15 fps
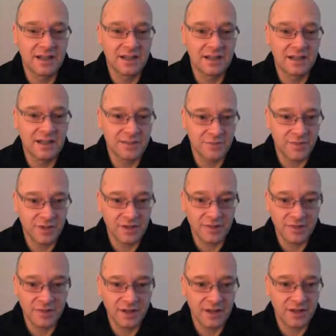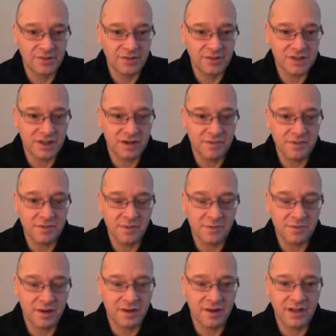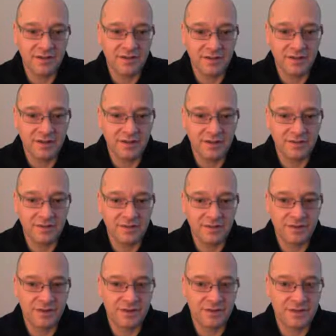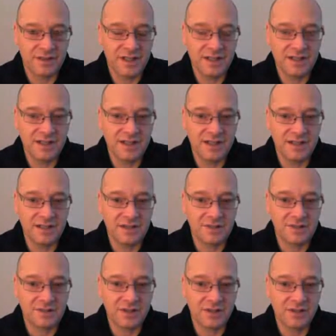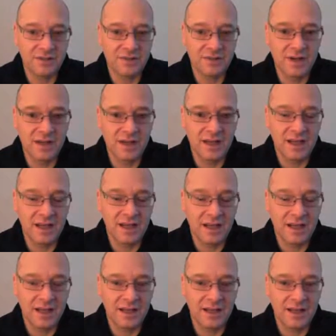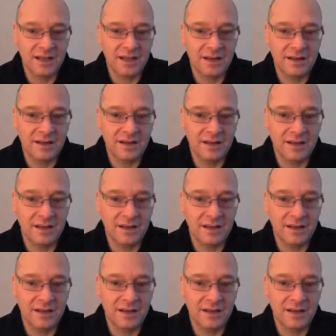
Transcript: It's been doing it a long time. It's been mining for 60 years or so. And